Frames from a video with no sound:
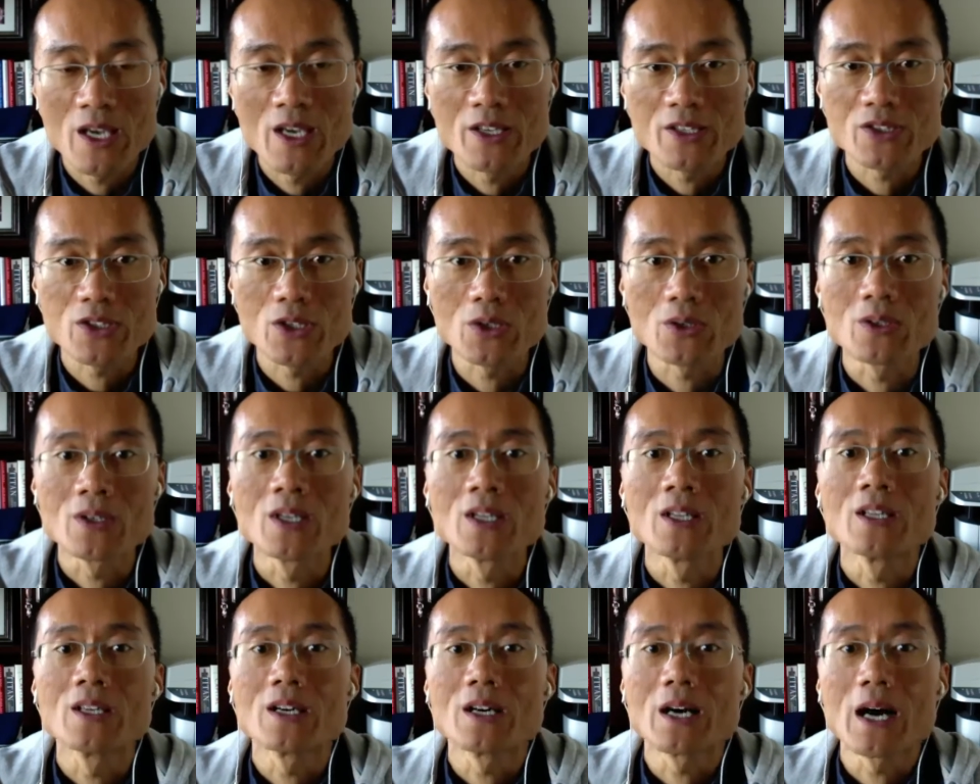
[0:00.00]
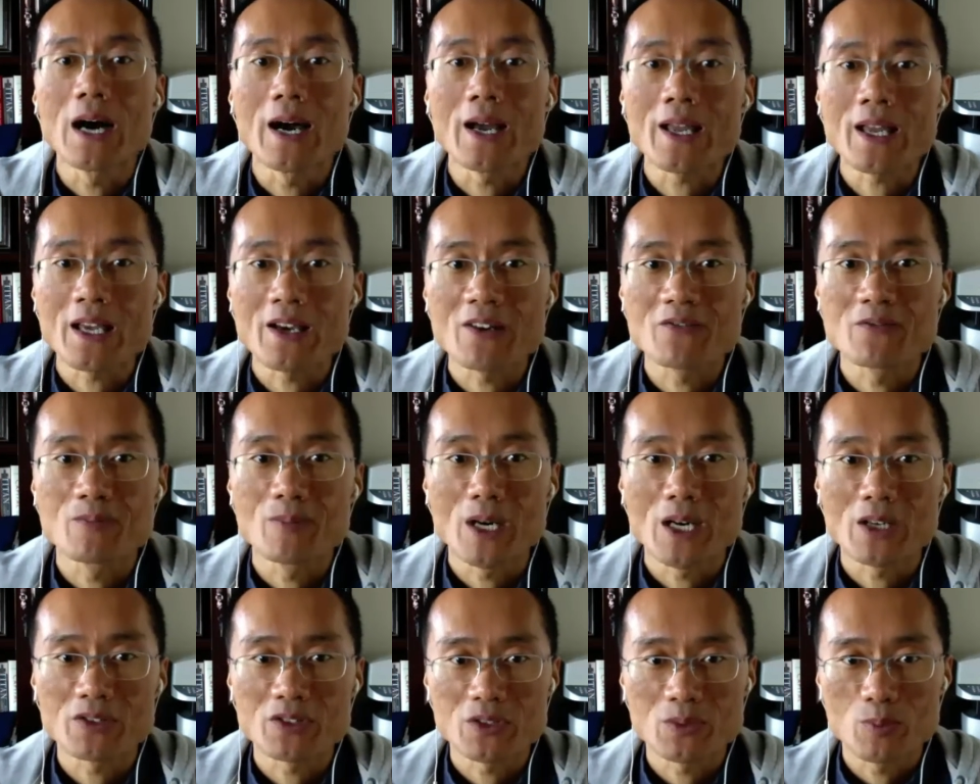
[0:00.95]
So I have
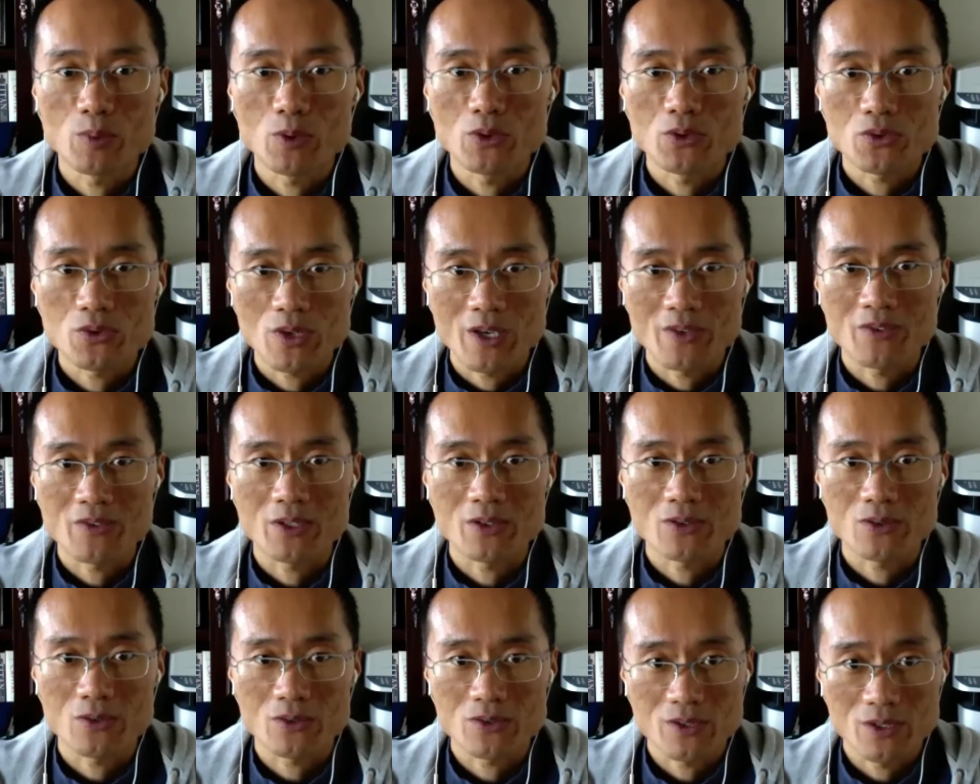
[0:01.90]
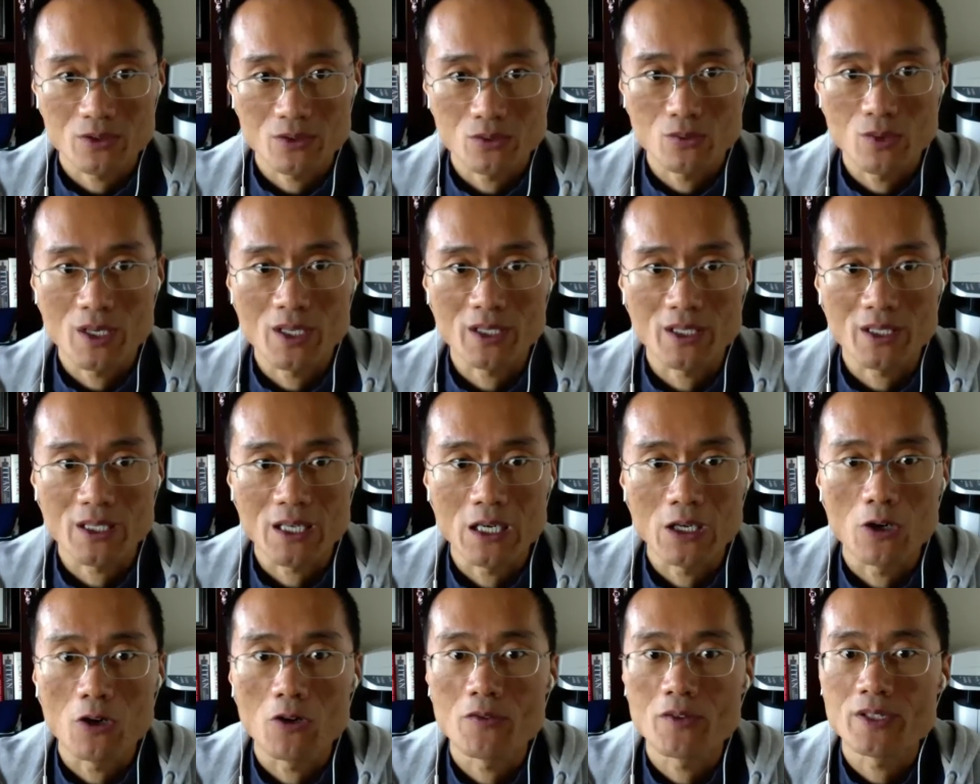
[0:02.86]
multiple traffic sources running. I
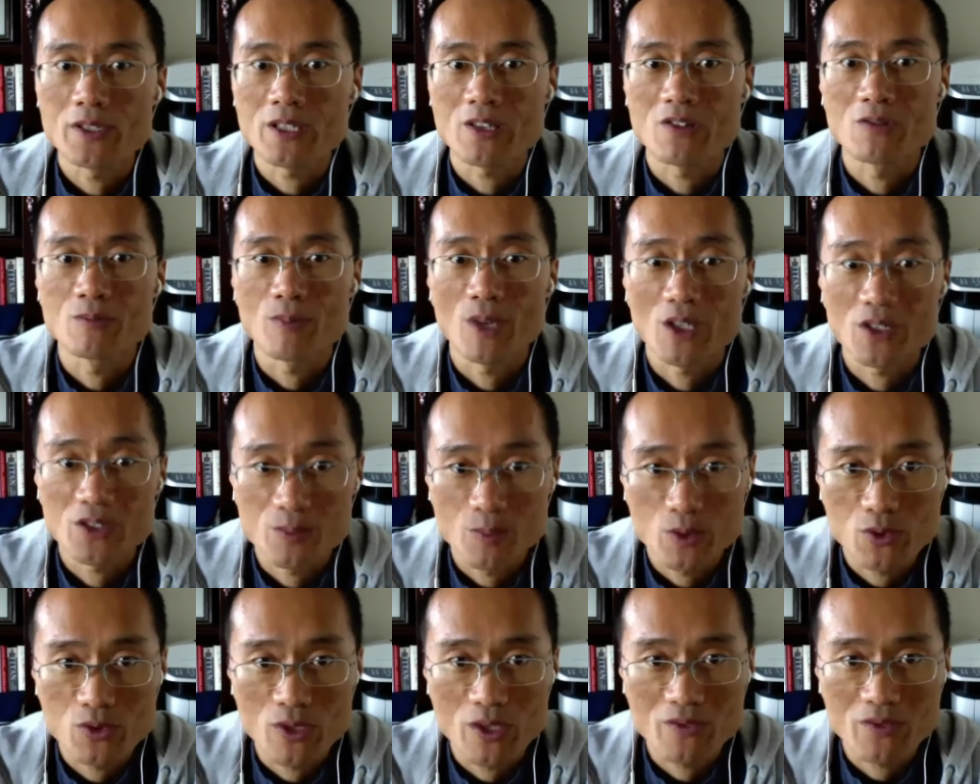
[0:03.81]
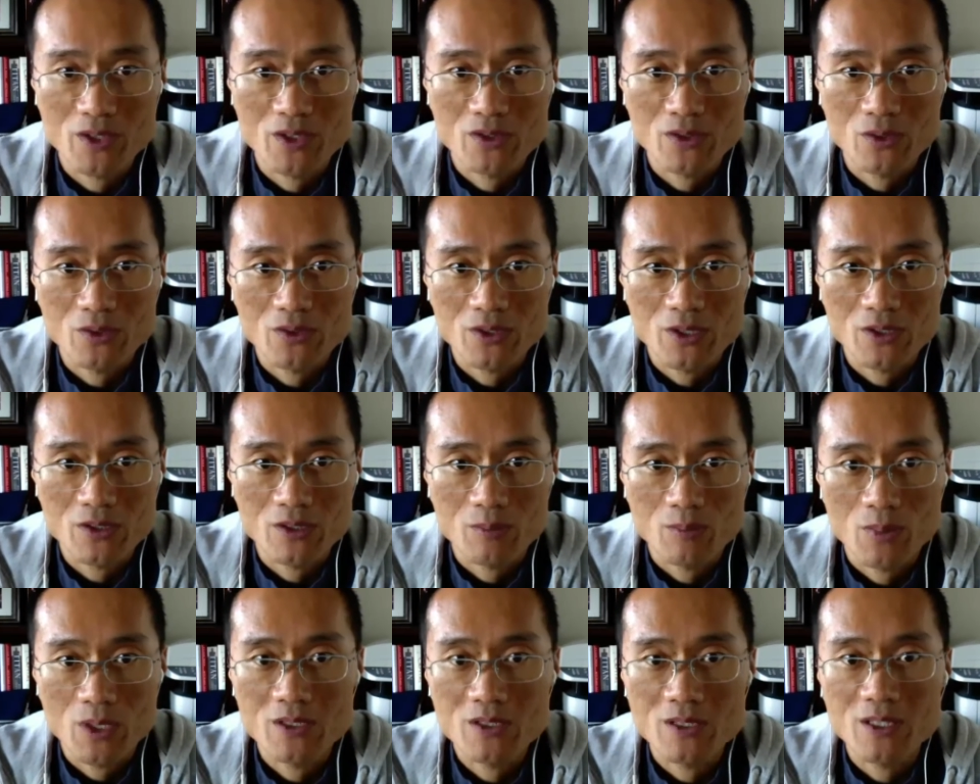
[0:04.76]
always have multiple traffic sources.
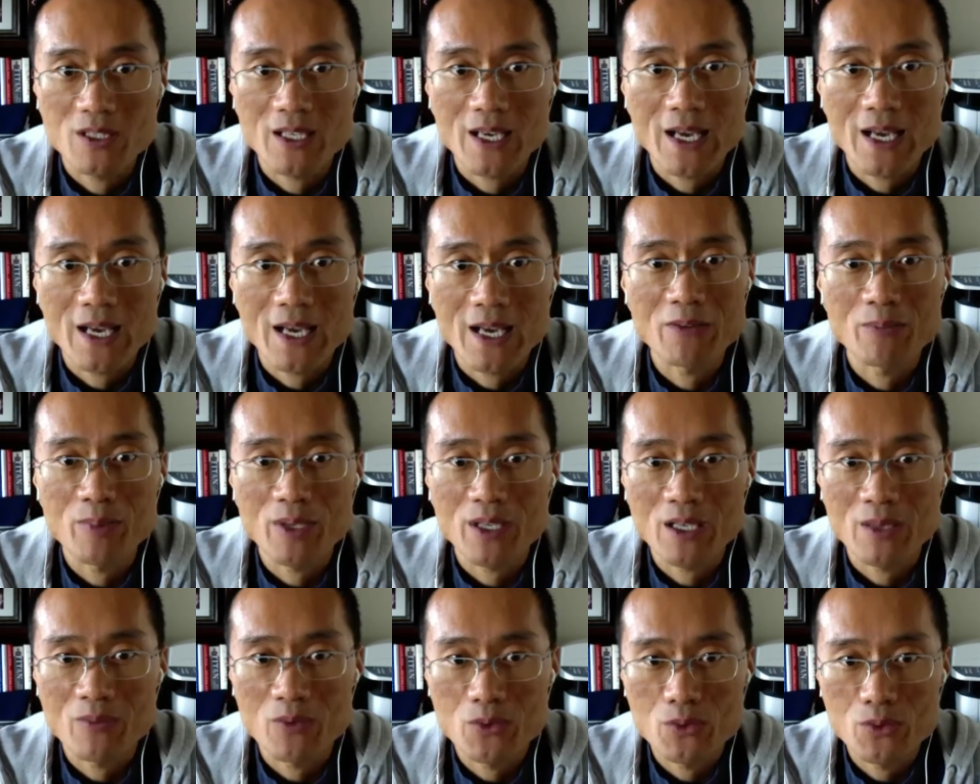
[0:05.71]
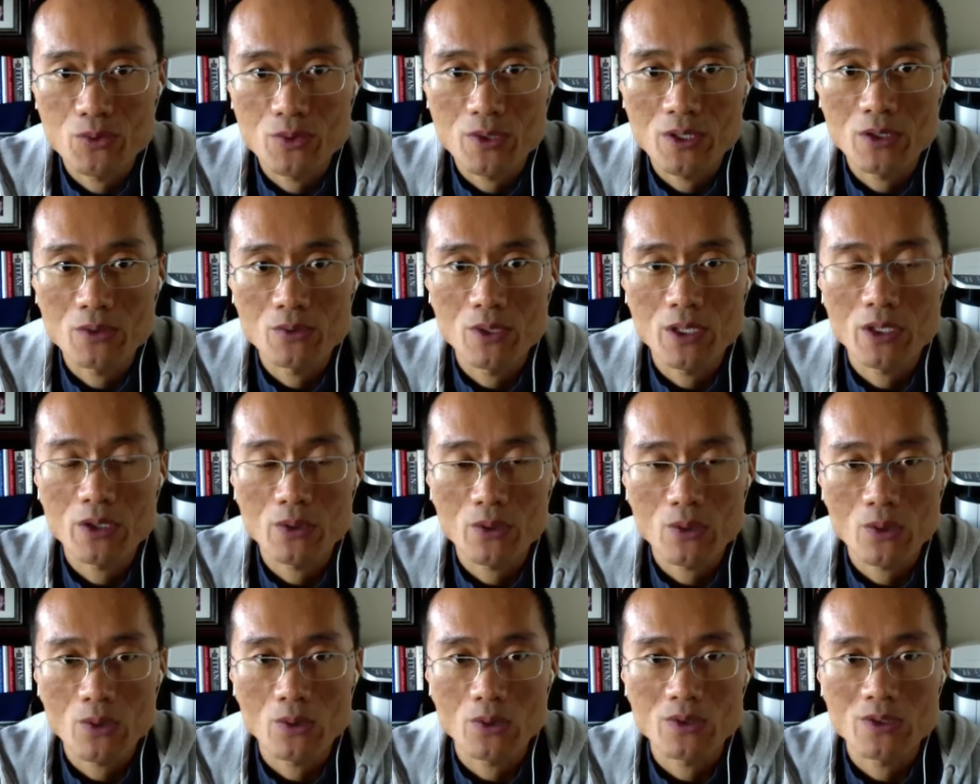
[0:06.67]
Basically, I have become really
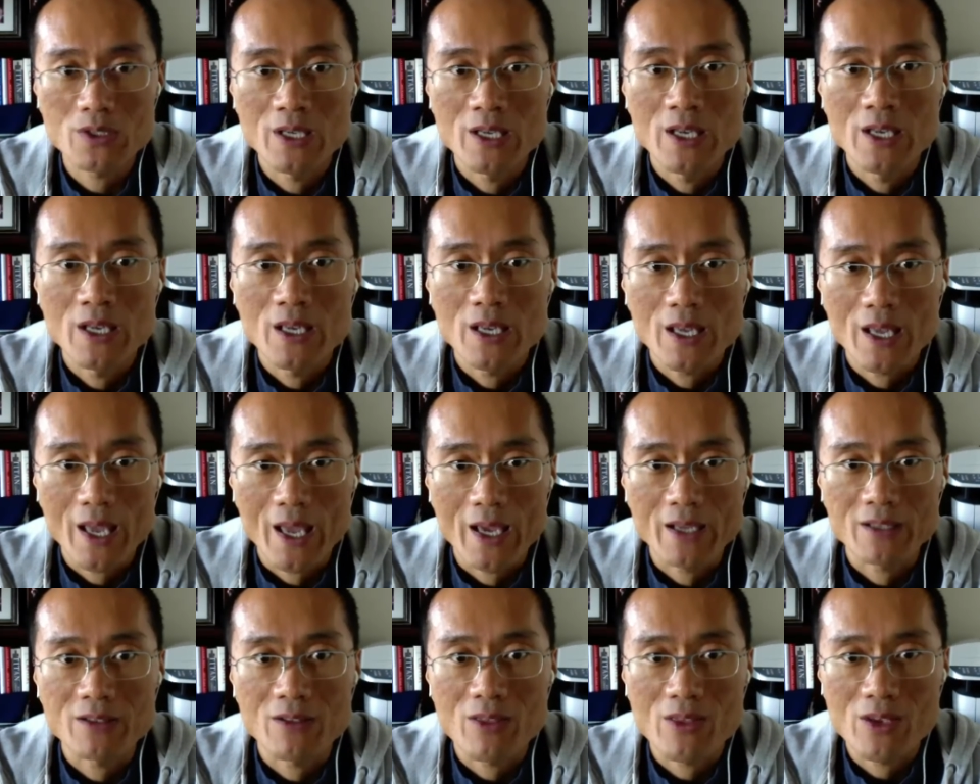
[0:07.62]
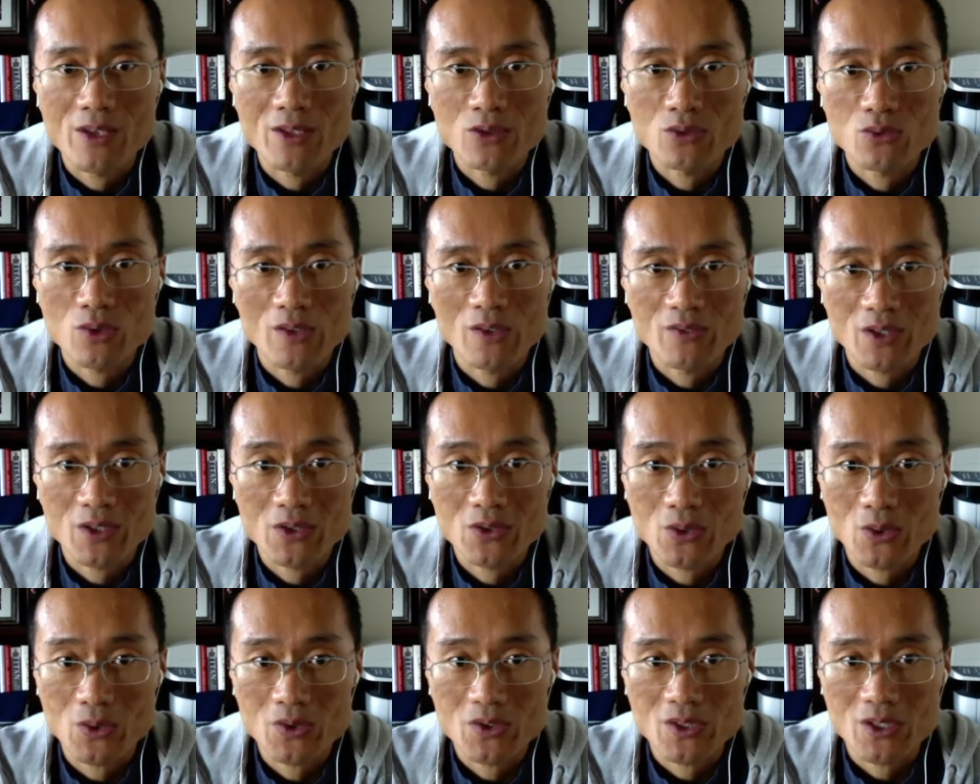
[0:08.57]
good at these traffic
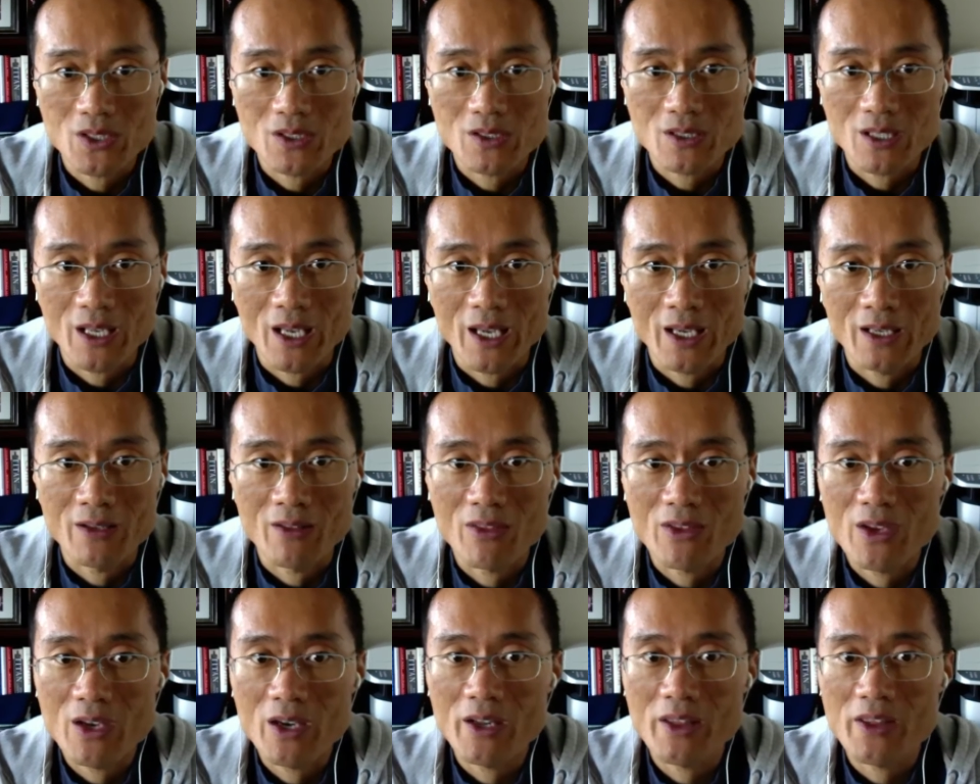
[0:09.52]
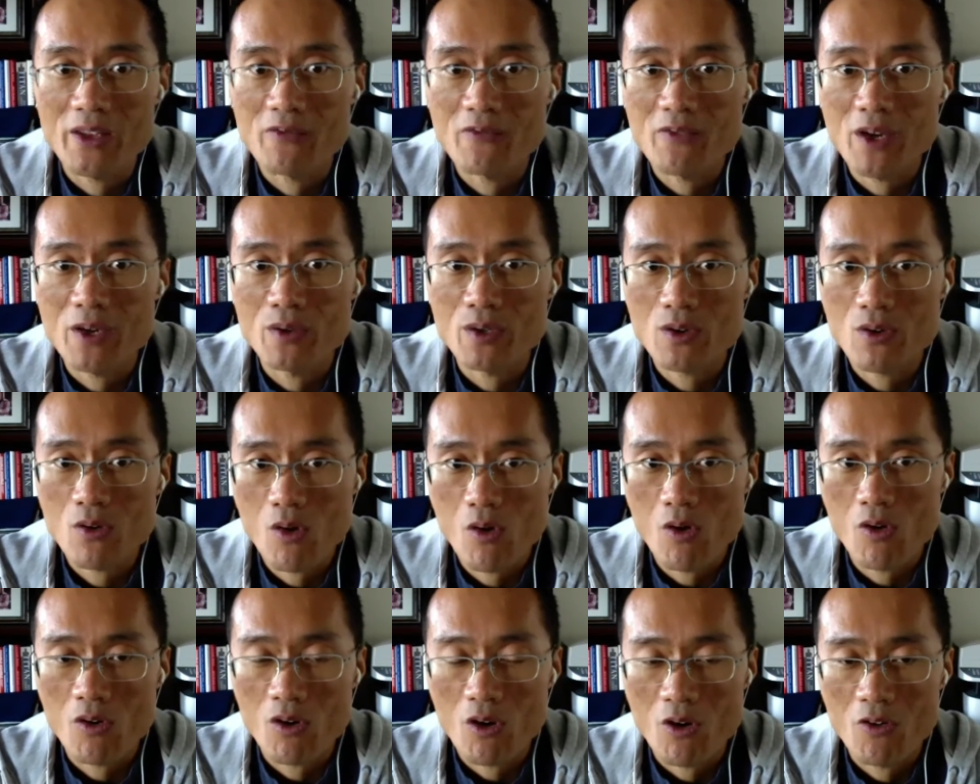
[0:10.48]
sources, and they are the very
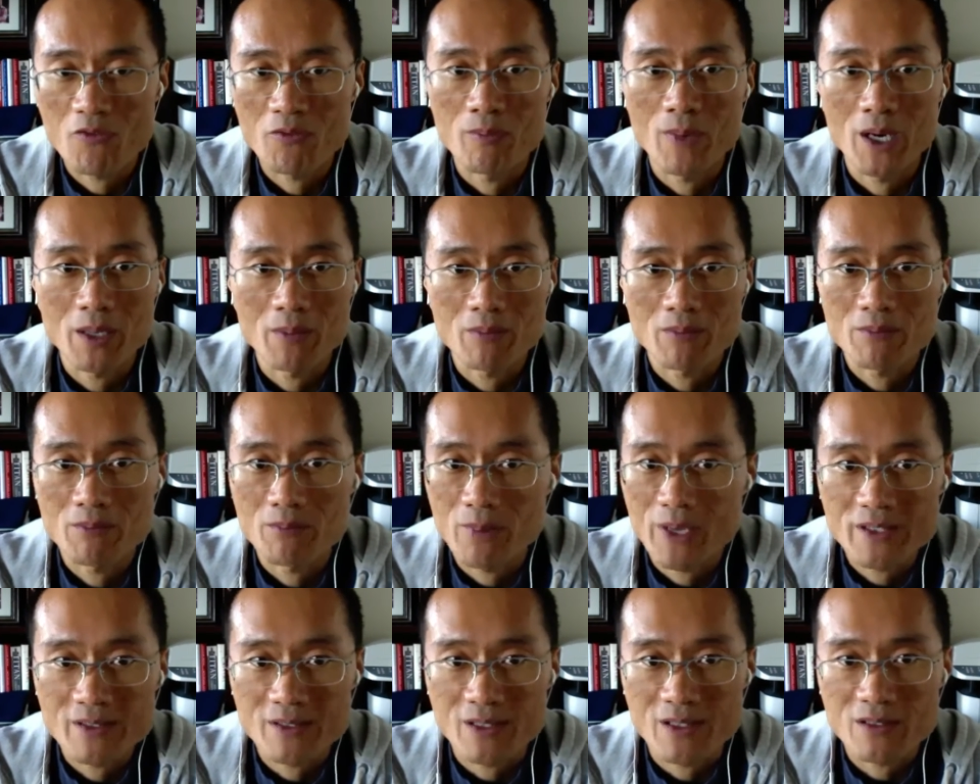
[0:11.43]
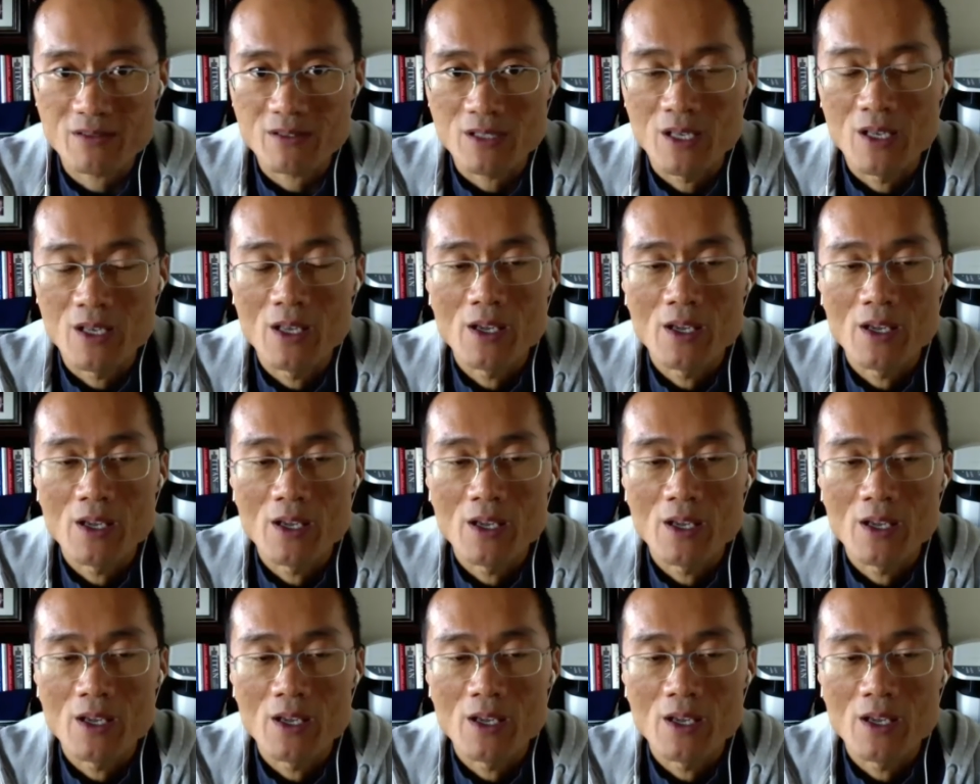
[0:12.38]
core of my business.